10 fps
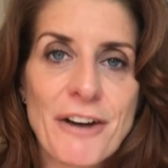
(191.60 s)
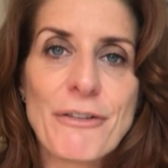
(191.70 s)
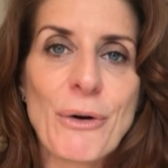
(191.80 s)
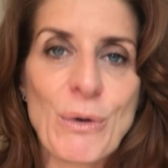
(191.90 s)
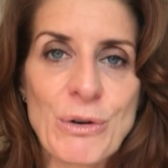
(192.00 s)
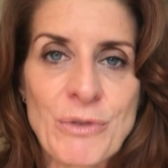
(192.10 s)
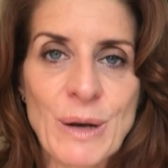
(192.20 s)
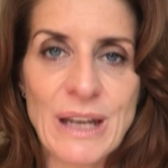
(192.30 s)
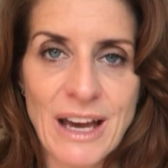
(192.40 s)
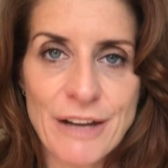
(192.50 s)
of
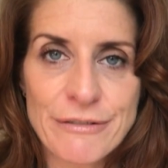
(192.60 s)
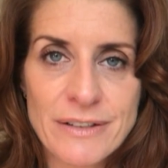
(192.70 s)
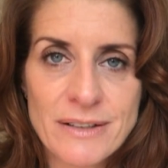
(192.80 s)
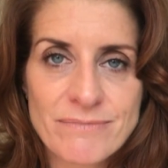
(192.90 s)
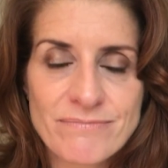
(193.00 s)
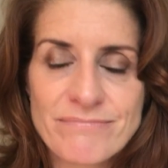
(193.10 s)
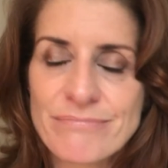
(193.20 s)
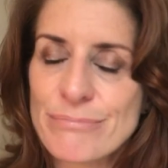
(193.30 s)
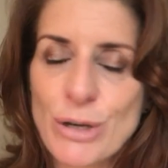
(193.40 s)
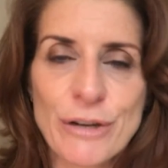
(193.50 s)
ordinary life.
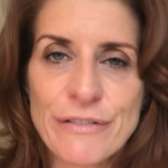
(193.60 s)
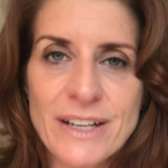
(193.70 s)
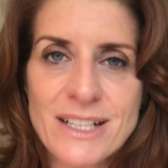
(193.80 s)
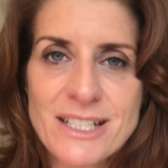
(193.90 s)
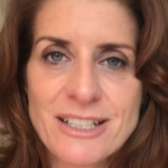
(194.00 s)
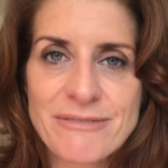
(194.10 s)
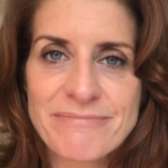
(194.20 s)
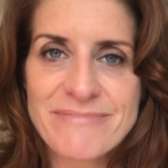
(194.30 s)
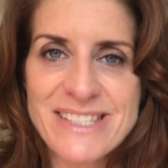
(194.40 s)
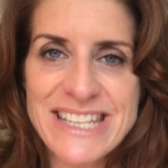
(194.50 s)
Perfect.
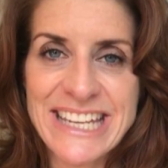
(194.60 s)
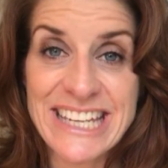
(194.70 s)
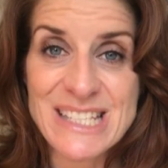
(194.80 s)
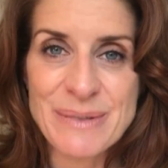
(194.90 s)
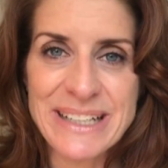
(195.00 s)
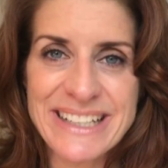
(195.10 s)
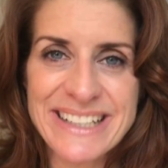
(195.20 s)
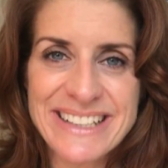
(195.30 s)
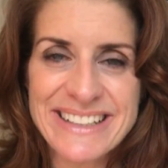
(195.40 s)
See you next week.